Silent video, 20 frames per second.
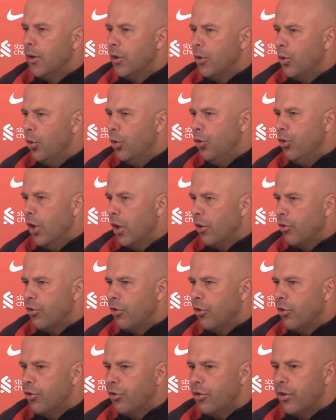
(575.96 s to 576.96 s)
good
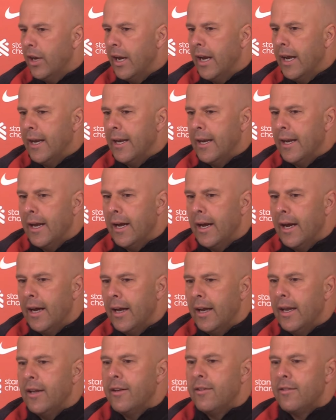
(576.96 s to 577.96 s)
youngsters, and
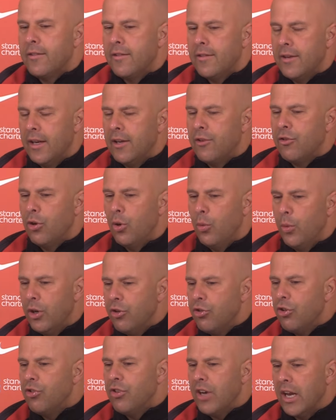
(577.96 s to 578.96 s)
uh, it's it's
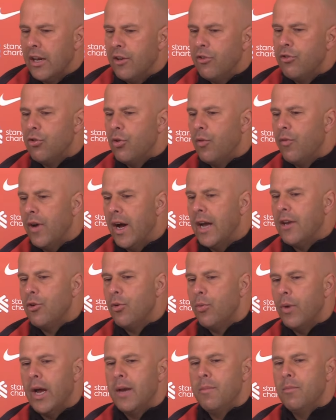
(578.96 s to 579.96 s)
always a challenge to find the
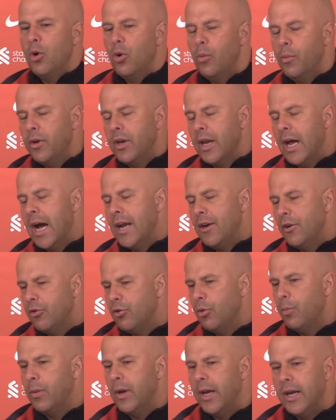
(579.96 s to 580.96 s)
right moment either
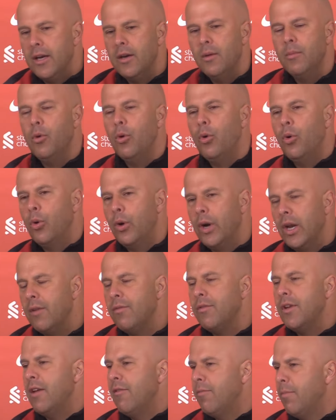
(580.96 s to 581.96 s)
to play them or
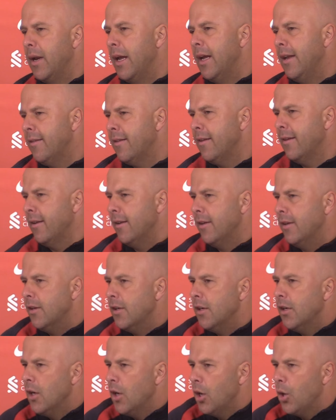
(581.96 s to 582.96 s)
if they've played
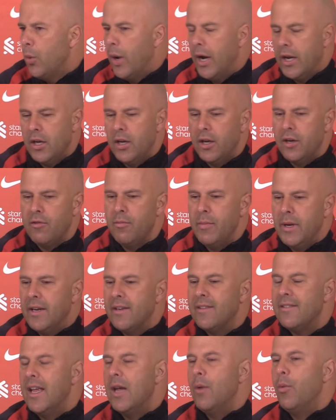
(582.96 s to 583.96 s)
quite a lot of
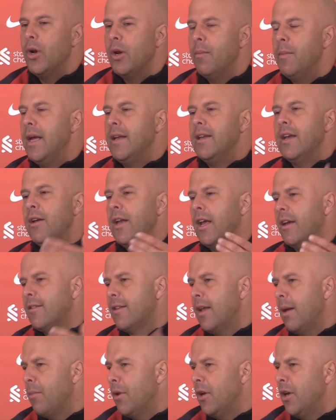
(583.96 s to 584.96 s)
minutes, they want to make the next
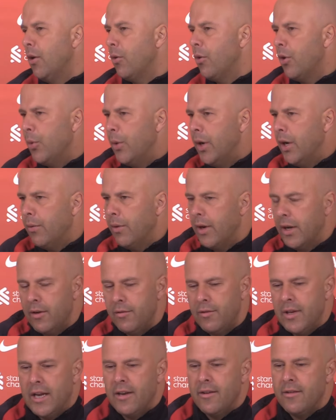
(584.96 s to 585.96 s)
step in their career, and
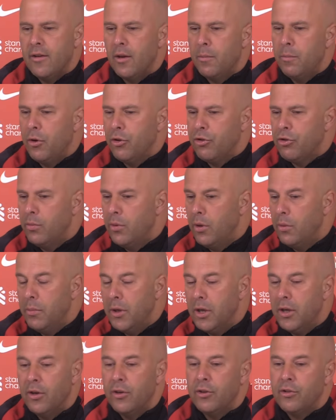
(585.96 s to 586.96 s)
if that is not possible
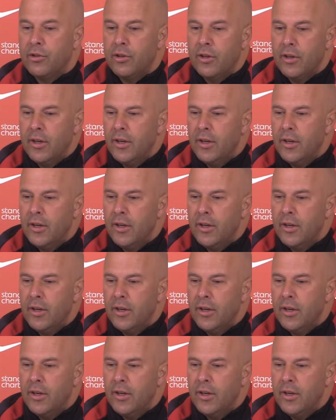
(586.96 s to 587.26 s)
because